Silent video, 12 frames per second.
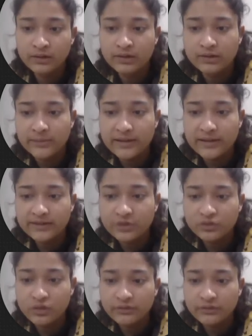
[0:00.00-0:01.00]
Space is
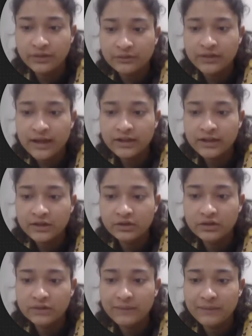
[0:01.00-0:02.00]
O of n. That's
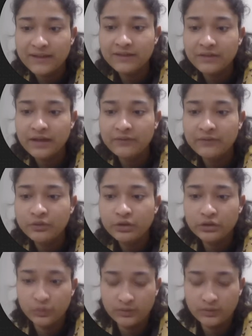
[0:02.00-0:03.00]
space we have to
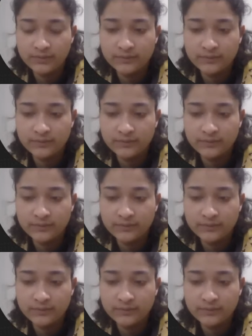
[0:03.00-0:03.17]
reduce.